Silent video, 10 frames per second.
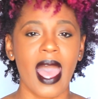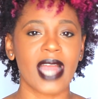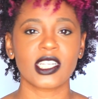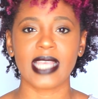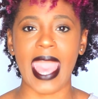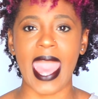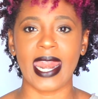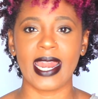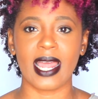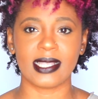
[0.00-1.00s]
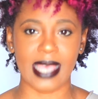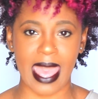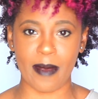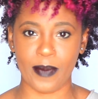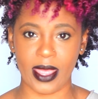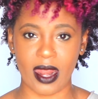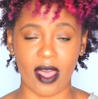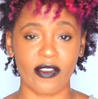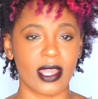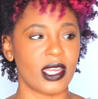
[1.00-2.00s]
I just added a tad bit
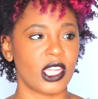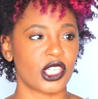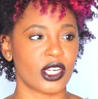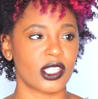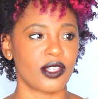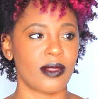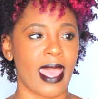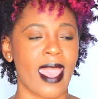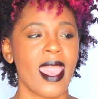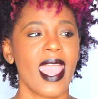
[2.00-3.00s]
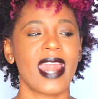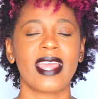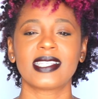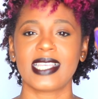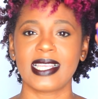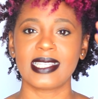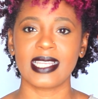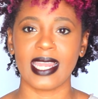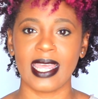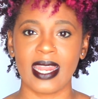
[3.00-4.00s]
of conditioner to that, and it
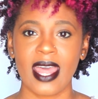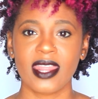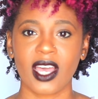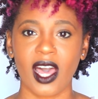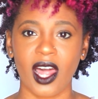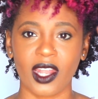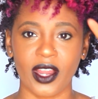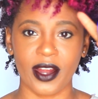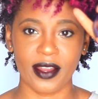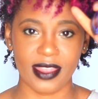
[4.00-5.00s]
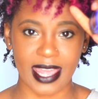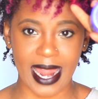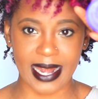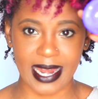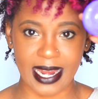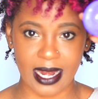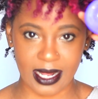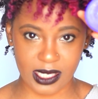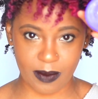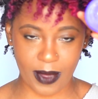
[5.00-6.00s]
tinted it the color that I needed
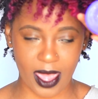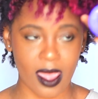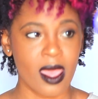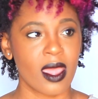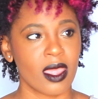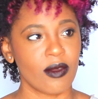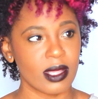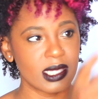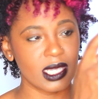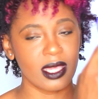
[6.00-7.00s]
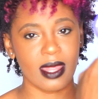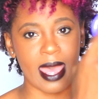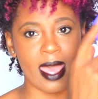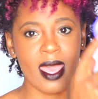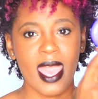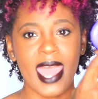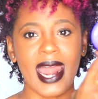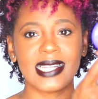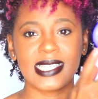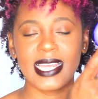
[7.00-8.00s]
it to be. You can see that. And
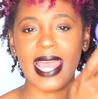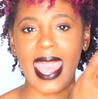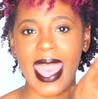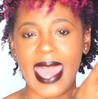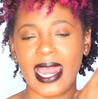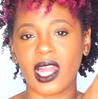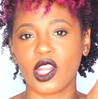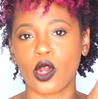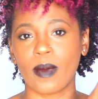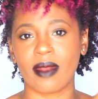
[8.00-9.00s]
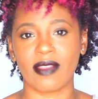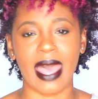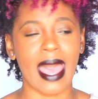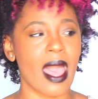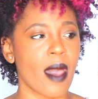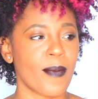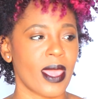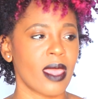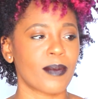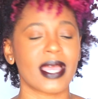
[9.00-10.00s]
I did add a little bit of the hot
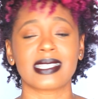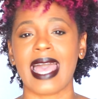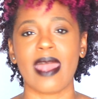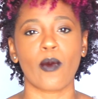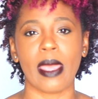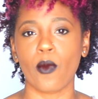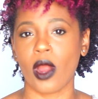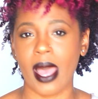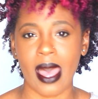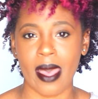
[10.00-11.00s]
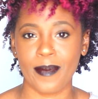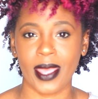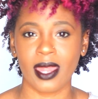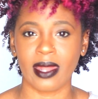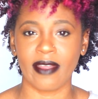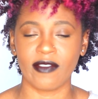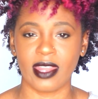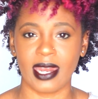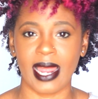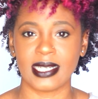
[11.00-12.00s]
pink because I had way more hot pink left
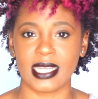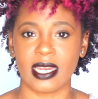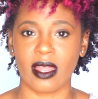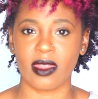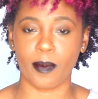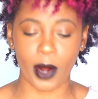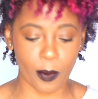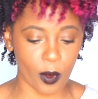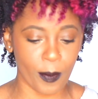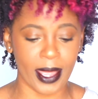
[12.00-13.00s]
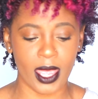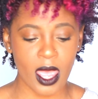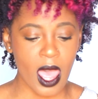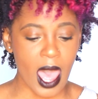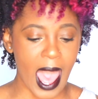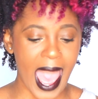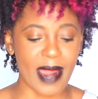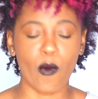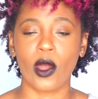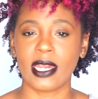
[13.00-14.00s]
than I did the purple, but
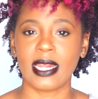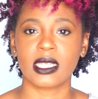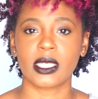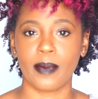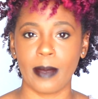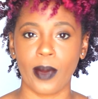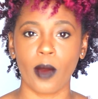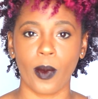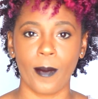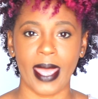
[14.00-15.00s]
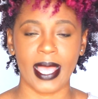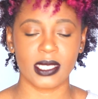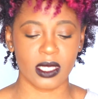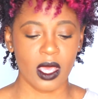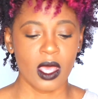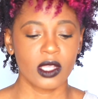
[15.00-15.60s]
I wanted it to be purple base.